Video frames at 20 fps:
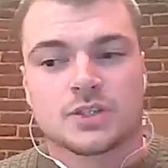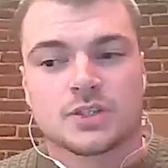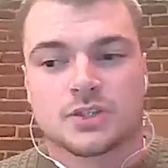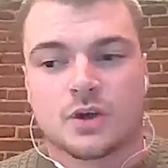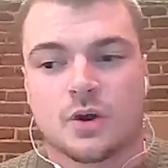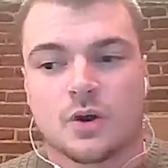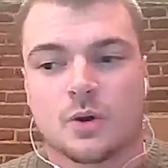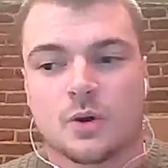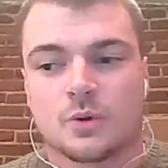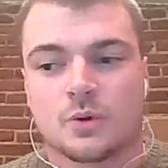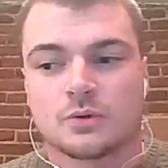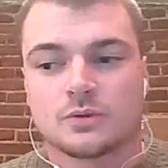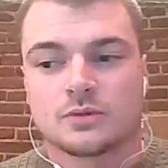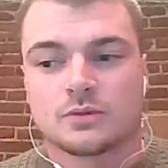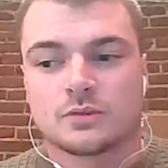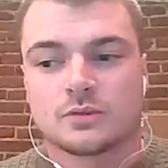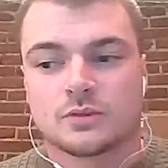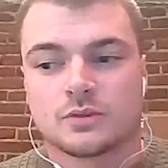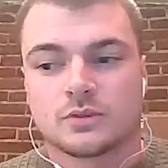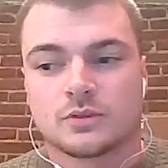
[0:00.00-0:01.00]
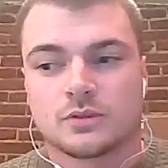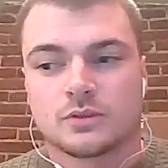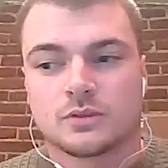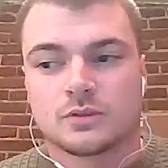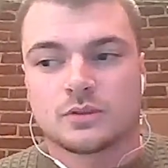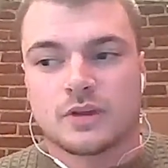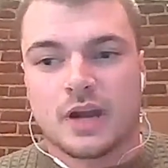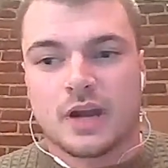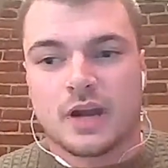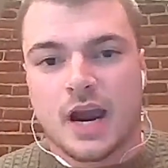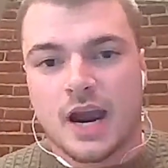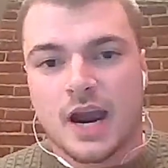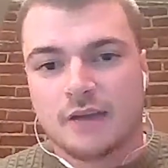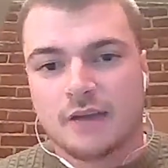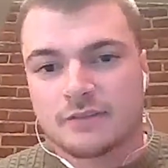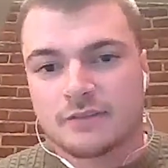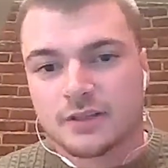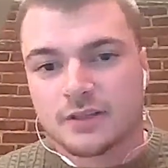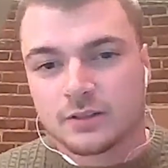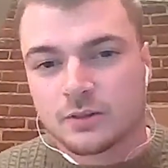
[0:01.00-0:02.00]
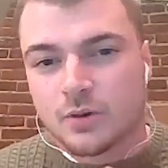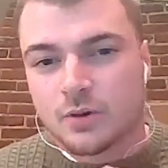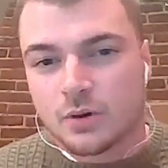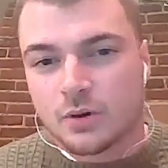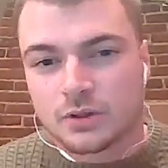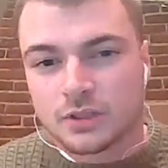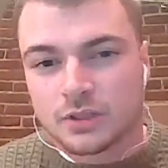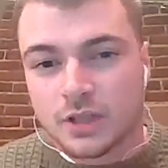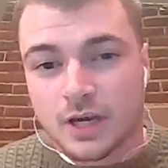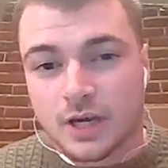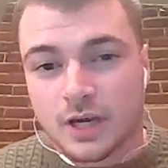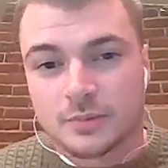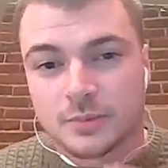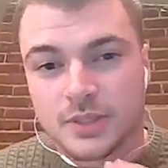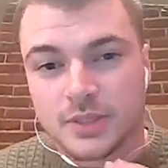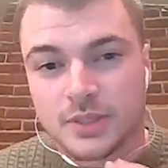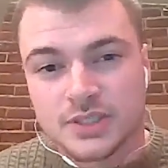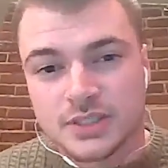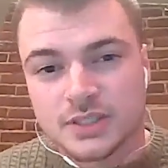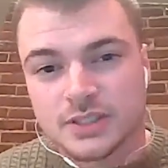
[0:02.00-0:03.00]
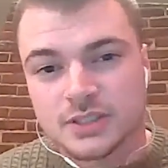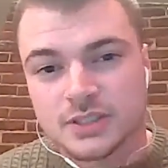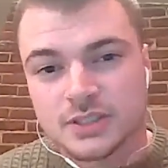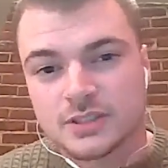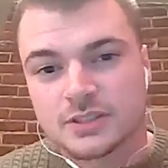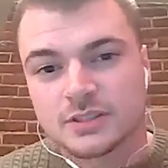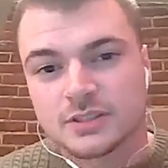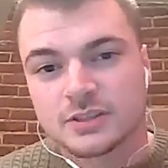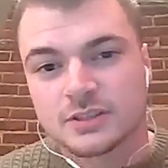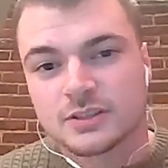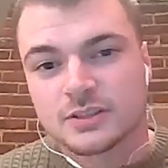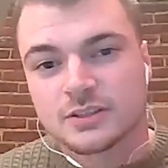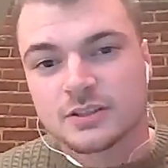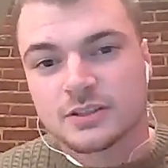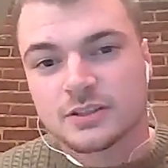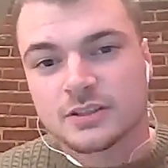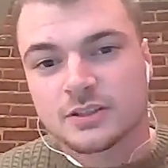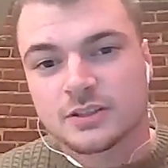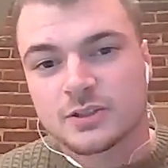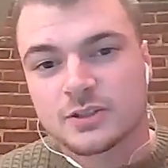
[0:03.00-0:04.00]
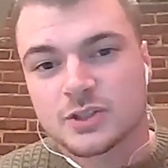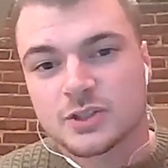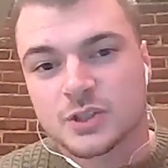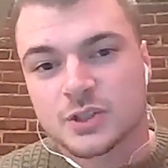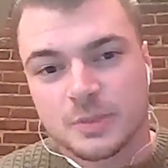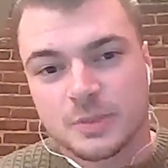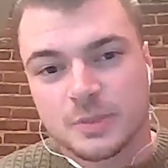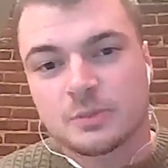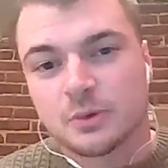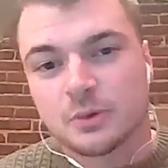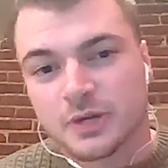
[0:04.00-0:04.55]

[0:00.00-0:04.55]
So having an online business to